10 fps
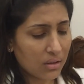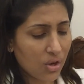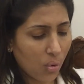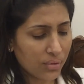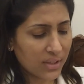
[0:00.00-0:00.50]

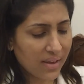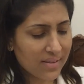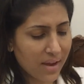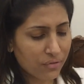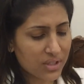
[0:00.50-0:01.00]
The only
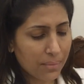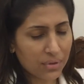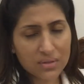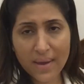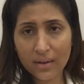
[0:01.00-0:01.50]
thing that
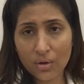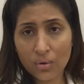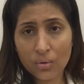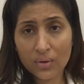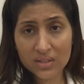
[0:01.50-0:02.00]
resembles mango